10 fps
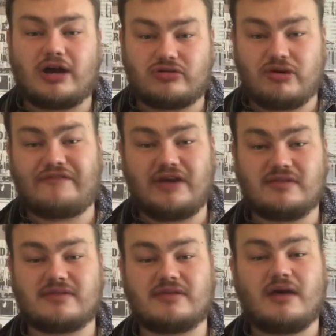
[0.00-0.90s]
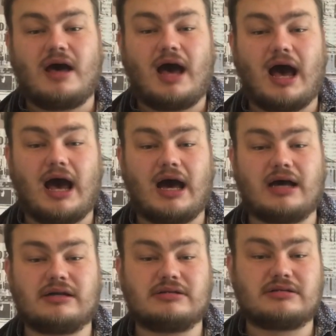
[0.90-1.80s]
Griffith
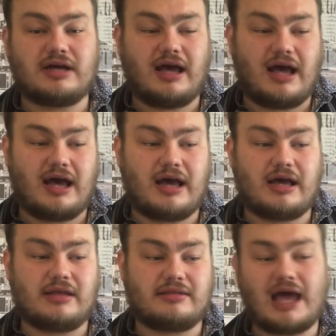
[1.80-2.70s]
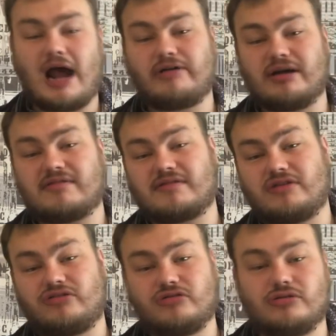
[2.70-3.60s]
and Darius
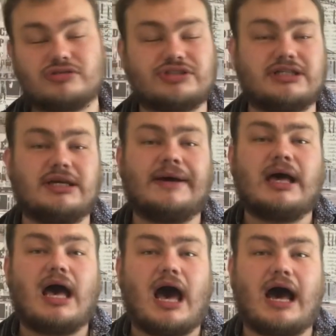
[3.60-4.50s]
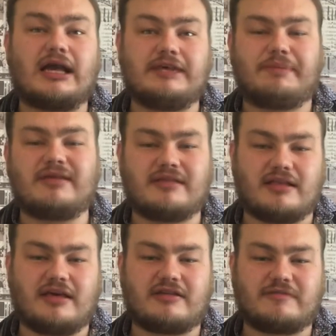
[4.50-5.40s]
and Georgie, and he
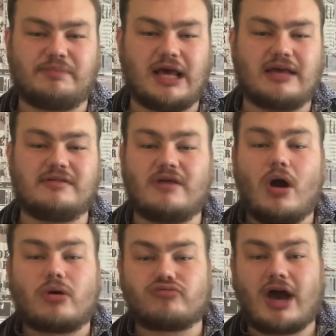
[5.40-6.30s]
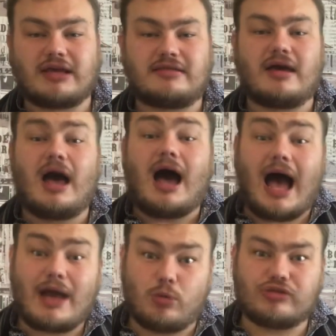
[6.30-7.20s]
basically explains, right,
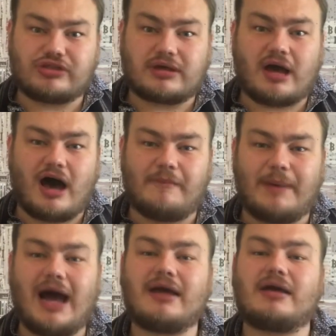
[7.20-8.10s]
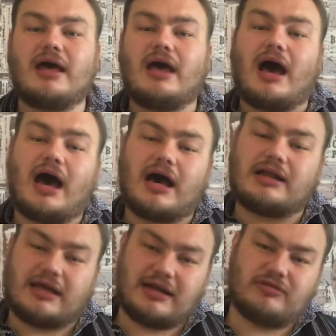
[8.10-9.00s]
I want the car back,
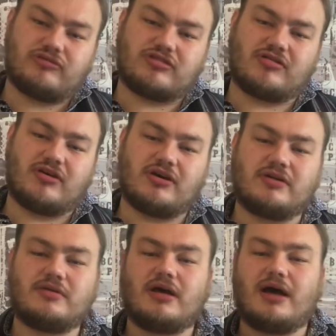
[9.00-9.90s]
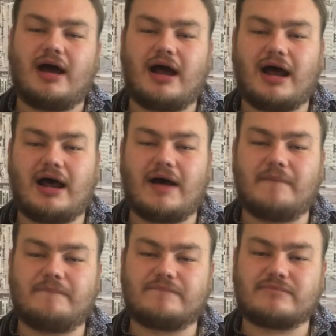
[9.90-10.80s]
and in return,
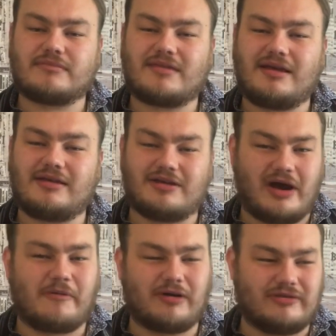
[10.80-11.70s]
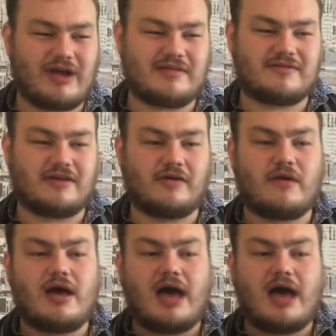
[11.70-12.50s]
I want to arrest you.